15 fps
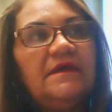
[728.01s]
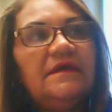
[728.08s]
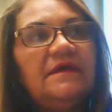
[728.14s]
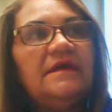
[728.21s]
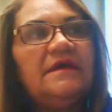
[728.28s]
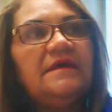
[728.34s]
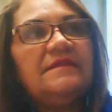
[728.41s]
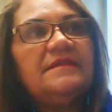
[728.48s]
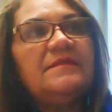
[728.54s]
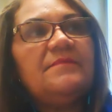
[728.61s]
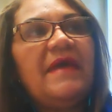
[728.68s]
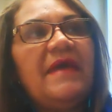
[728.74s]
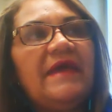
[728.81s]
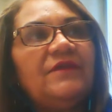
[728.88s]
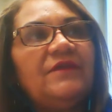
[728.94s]

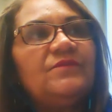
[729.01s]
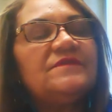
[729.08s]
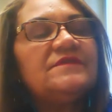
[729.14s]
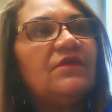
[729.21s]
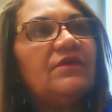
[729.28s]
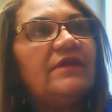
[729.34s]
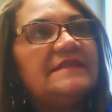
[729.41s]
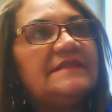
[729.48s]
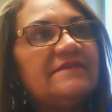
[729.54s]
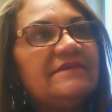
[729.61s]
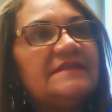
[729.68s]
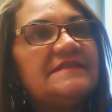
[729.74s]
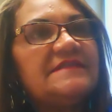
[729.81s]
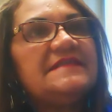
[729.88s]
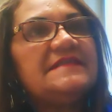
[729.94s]
bandwidth, the
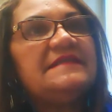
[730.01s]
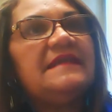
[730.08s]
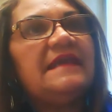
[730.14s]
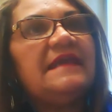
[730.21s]
connectivity,